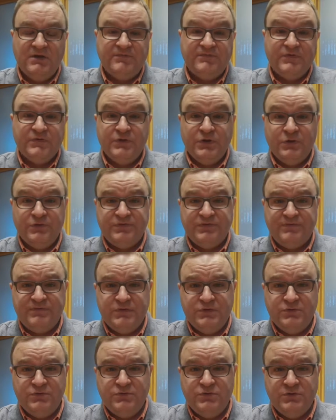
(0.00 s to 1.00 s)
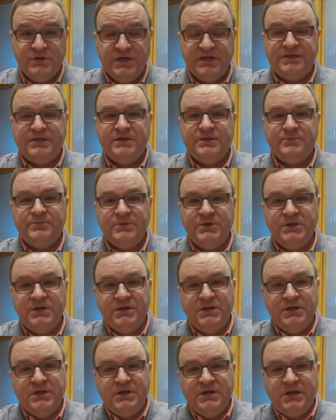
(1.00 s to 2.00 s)
For those of you who get them,
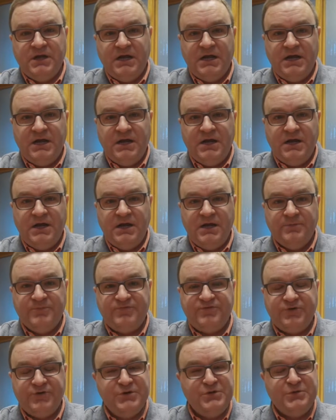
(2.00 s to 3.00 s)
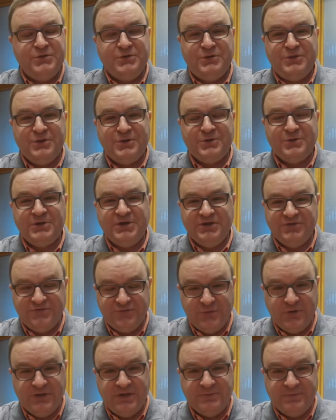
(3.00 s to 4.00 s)
I'm sure you thoroughly
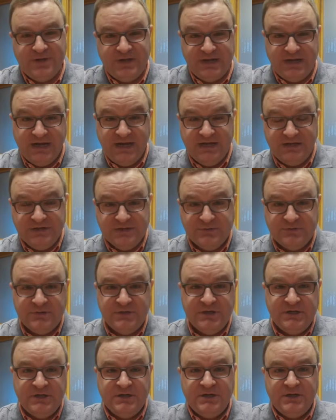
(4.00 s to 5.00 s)
enjoy them like I do.